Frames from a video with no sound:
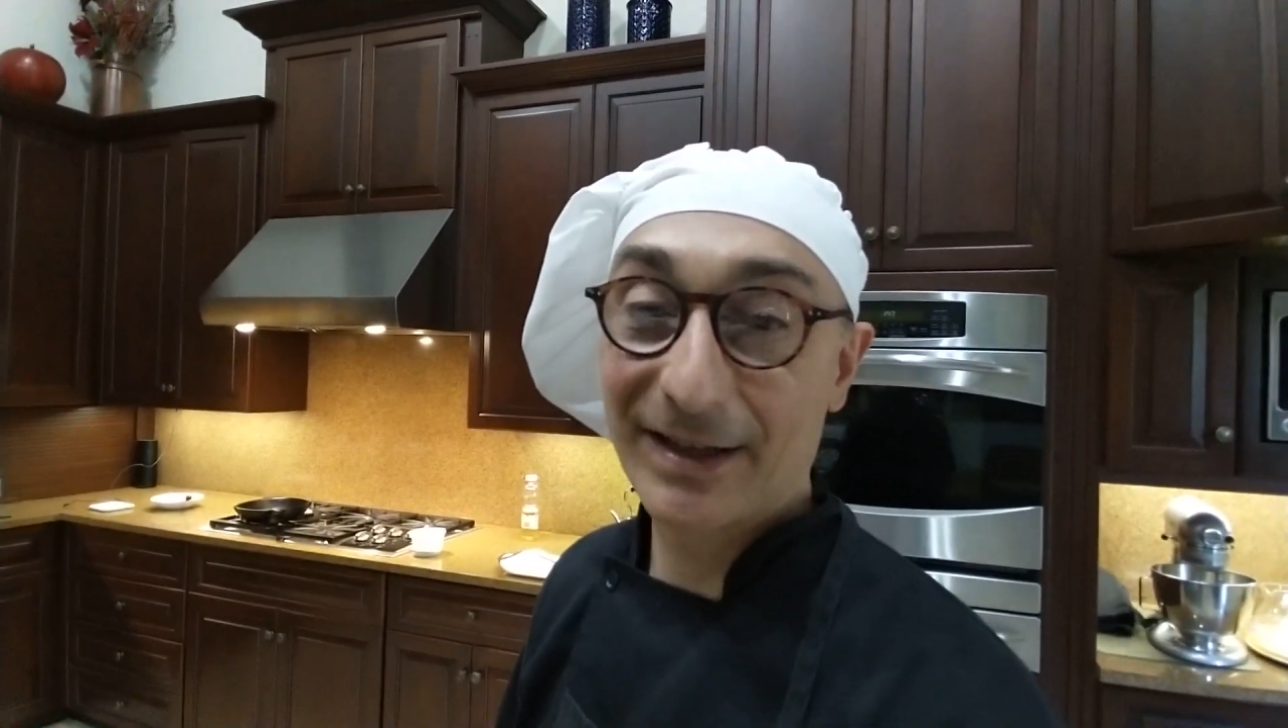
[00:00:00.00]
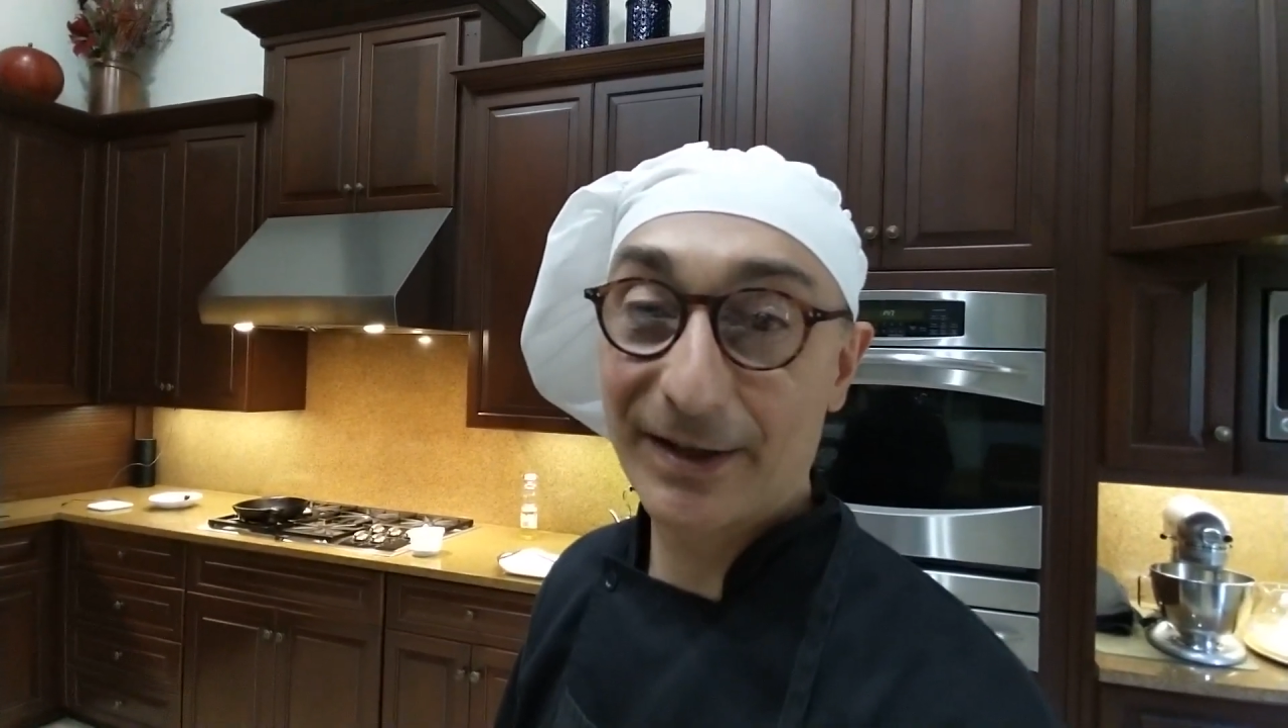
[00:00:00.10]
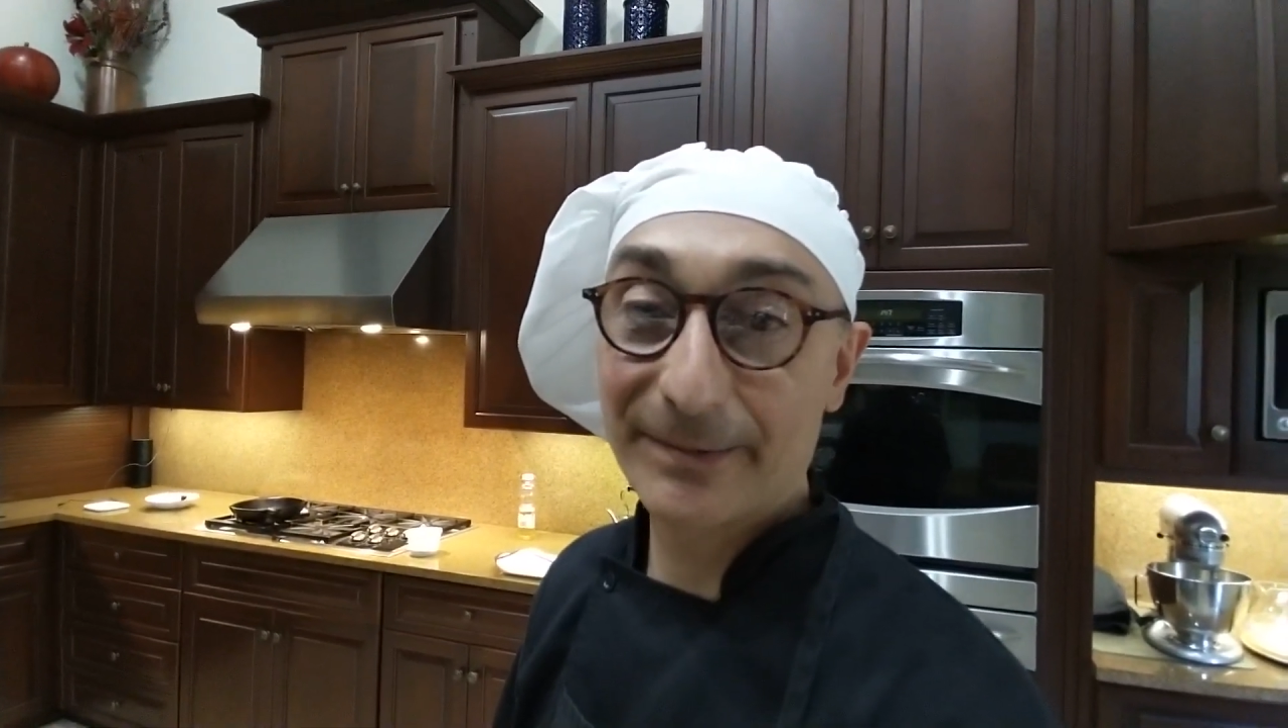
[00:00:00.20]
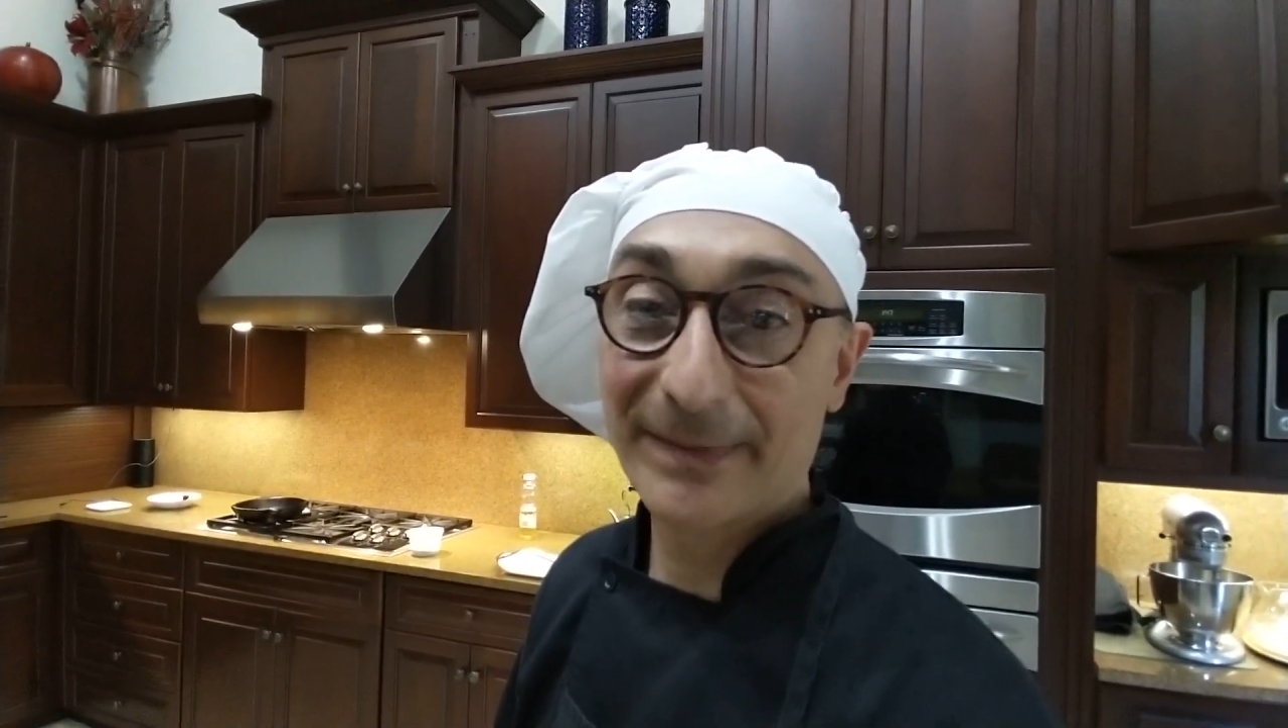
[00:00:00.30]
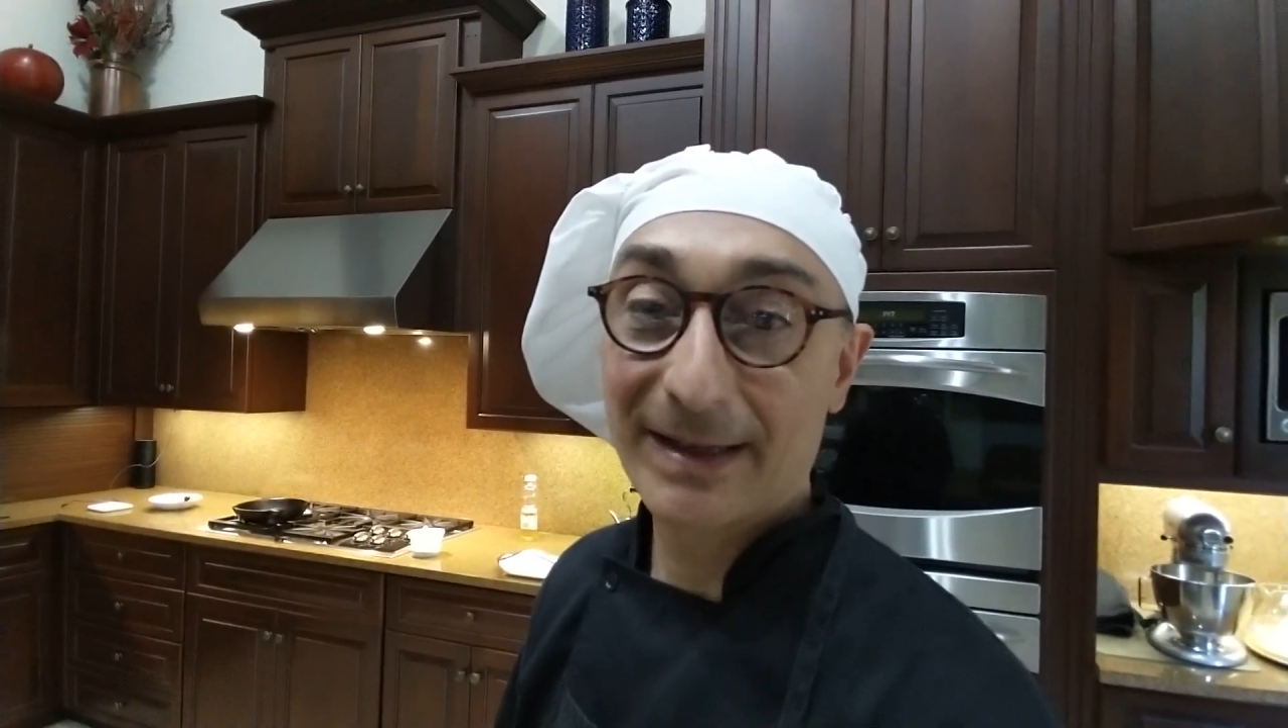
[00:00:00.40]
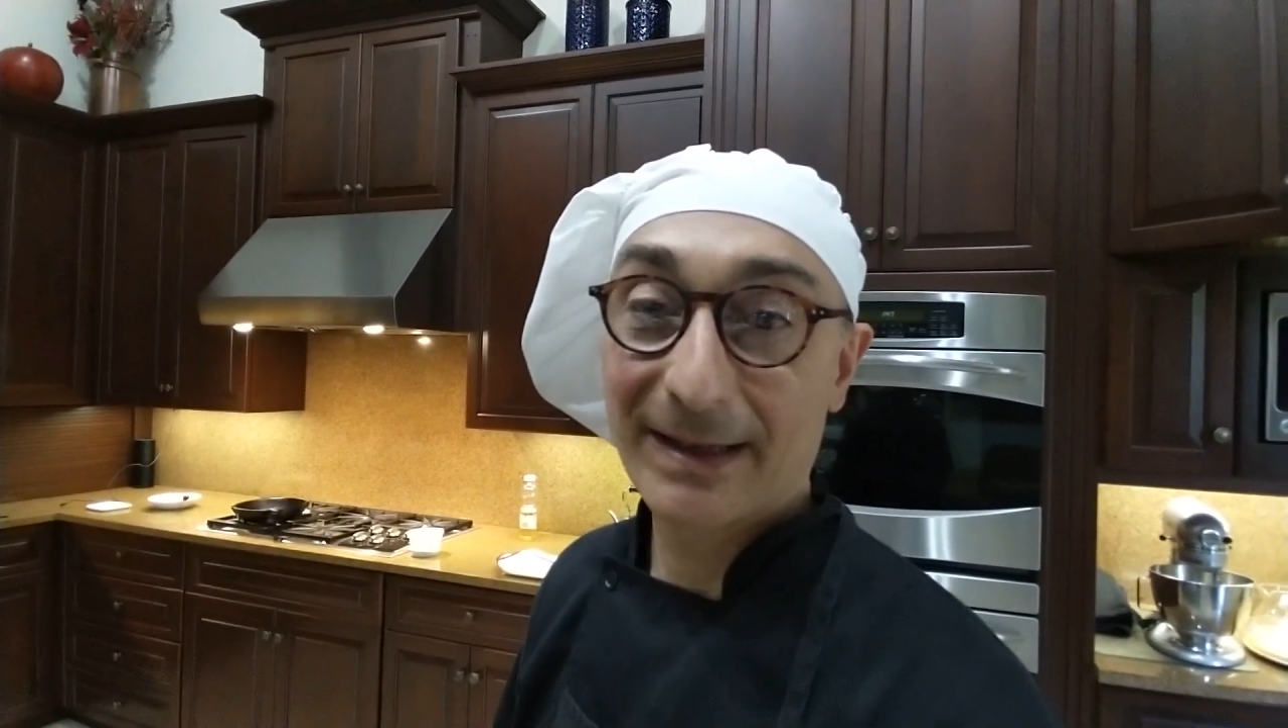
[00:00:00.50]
you.